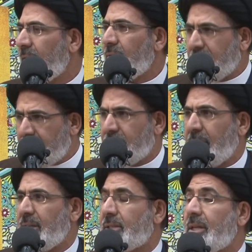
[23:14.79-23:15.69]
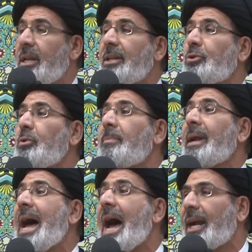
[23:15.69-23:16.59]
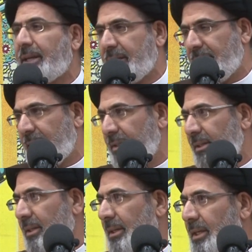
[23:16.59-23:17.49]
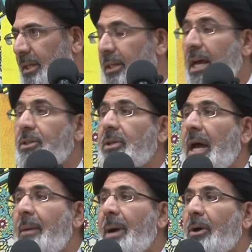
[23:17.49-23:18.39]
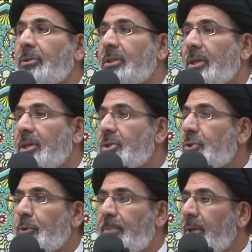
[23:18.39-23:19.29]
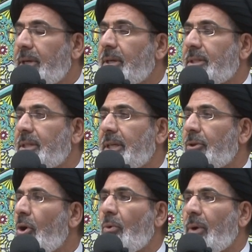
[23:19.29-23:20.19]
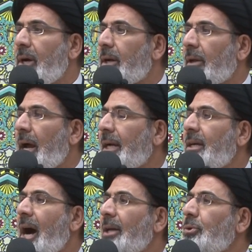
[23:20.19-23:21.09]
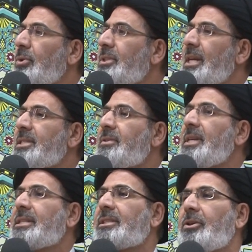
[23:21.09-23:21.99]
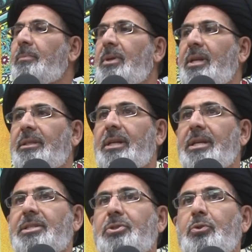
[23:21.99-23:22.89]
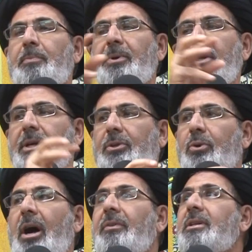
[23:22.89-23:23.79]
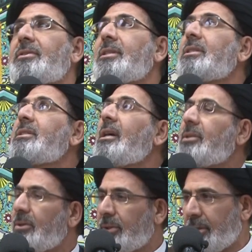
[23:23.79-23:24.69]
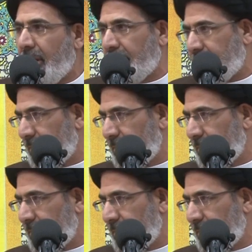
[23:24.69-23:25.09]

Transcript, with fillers: This is the reason, not to brag, not about superiority. Nowhere a God who says this community is superior to others, this is not a good God.